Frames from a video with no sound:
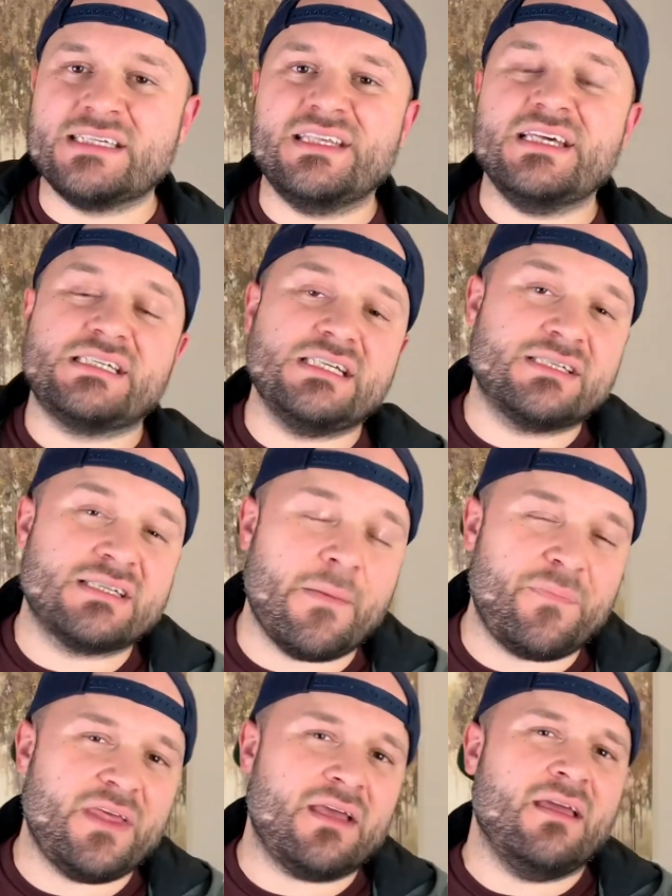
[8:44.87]
This is
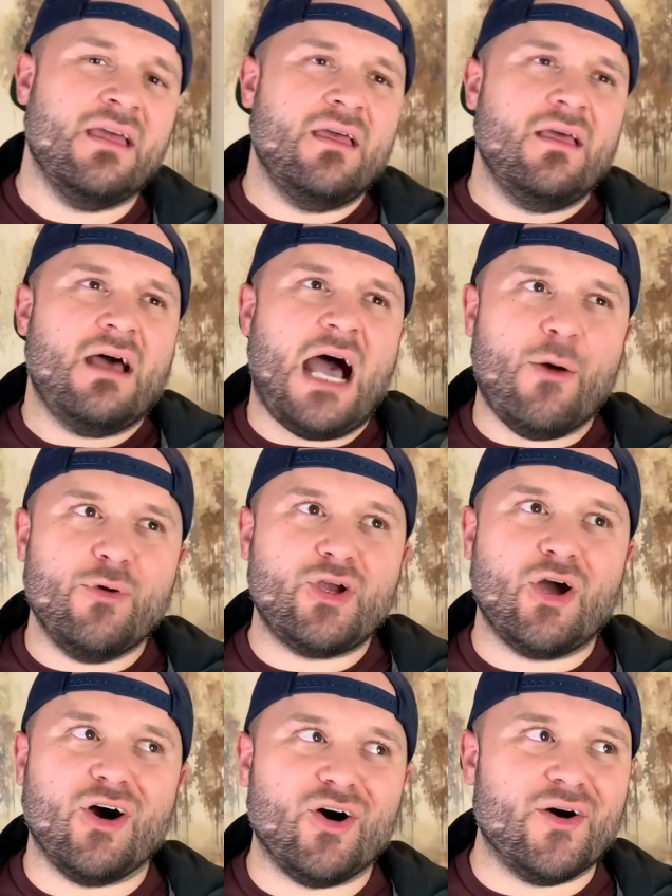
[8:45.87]
something I would
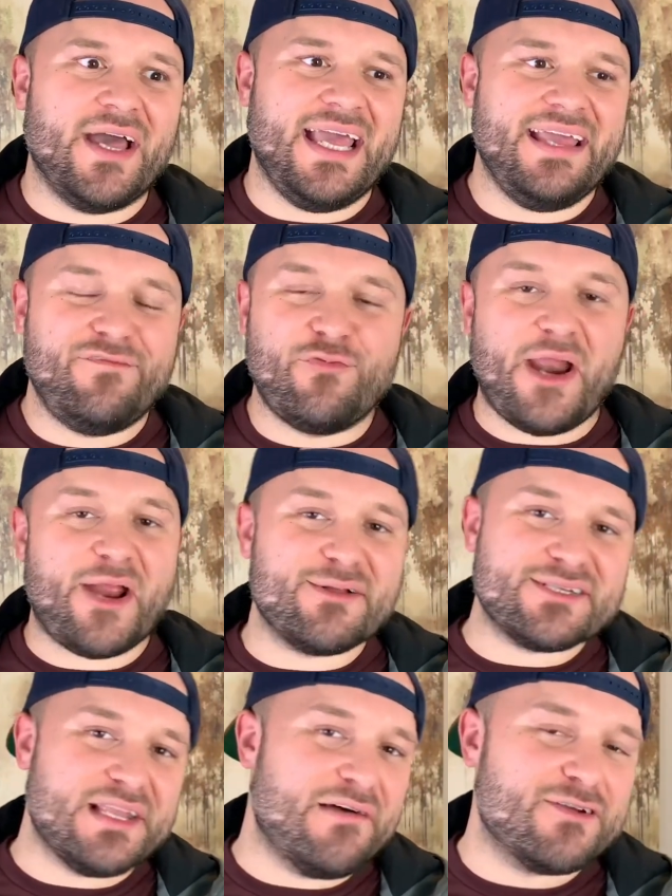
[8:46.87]
call a fragrance
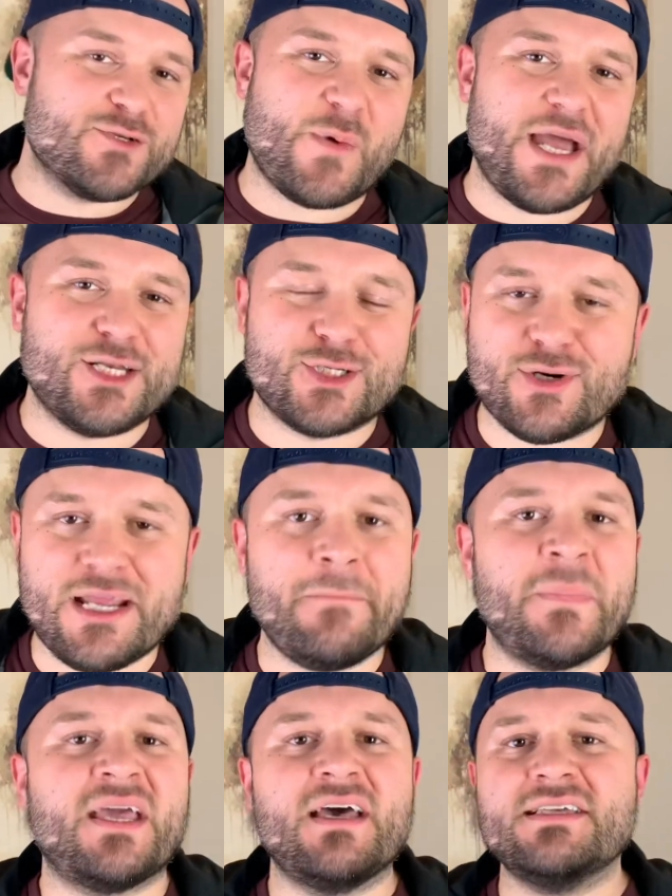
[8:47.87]
lover's wet dream,
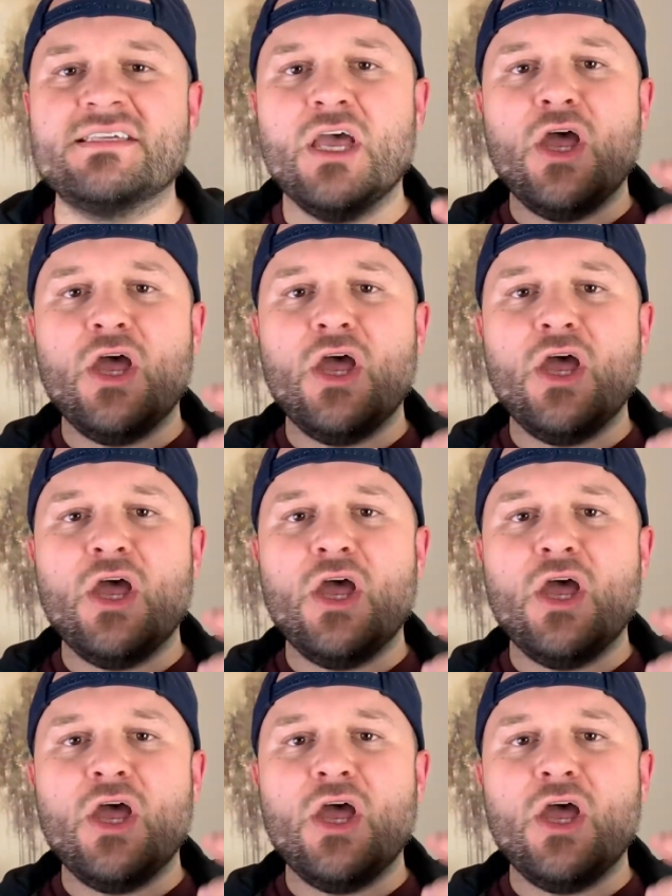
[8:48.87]
because